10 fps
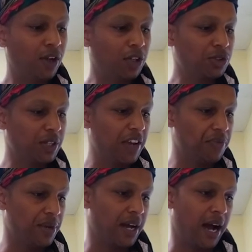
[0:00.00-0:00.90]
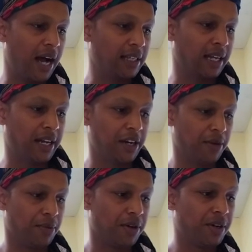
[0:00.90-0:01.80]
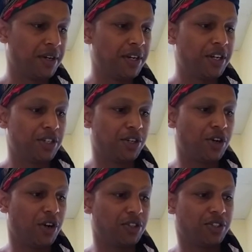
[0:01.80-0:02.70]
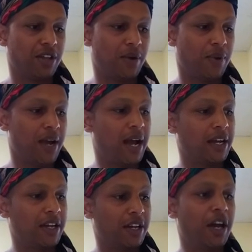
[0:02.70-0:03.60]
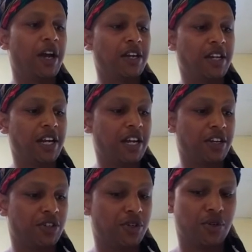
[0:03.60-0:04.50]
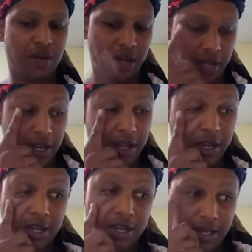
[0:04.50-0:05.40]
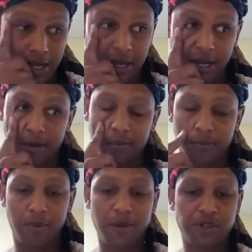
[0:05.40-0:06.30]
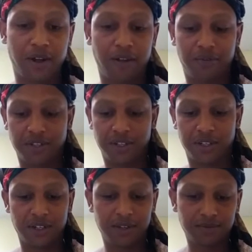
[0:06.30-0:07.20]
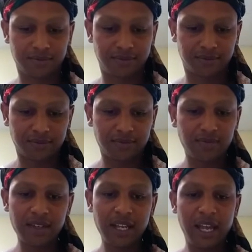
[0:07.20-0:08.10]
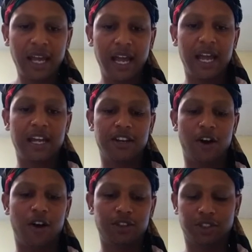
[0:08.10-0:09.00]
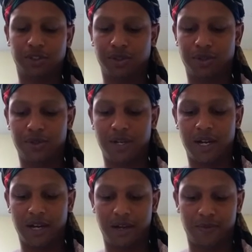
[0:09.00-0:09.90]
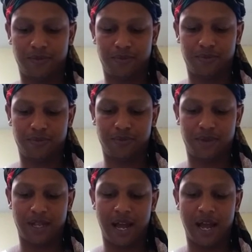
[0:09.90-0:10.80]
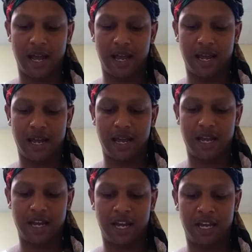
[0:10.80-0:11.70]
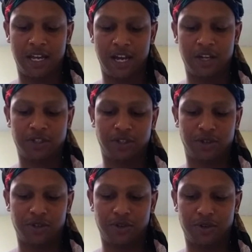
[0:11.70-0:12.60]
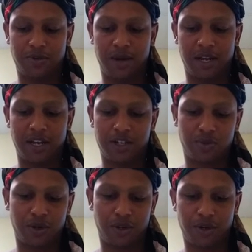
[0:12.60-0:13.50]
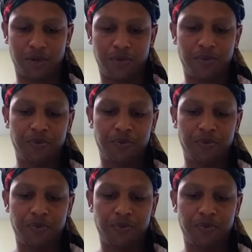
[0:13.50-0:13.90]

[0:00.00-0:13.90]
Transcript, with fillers: also gave me a hotline number to call so that way I can get into a um, mental health facility. And also, um, I and also my caseworker